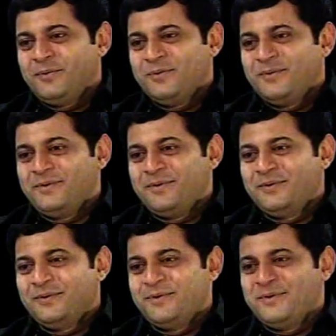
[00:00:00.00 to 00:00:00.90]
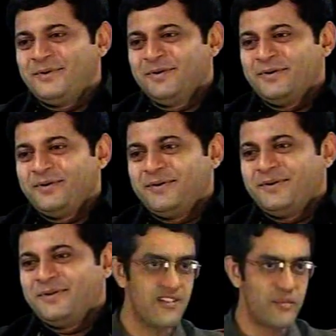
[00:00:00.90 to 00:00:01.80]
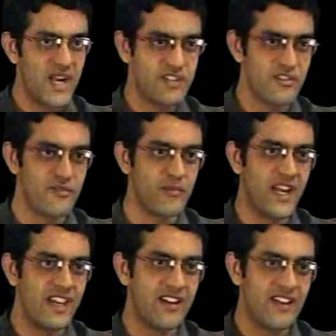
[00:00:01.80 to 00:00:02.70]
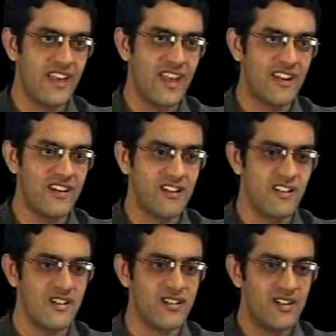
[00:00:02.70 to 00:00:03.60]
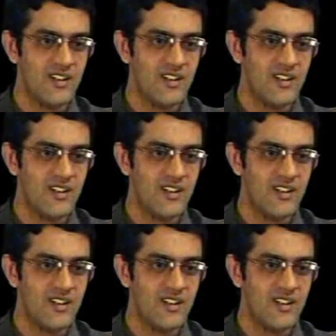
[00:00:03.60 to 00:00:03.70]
As I said, Carnatic music is another passion of mine, and that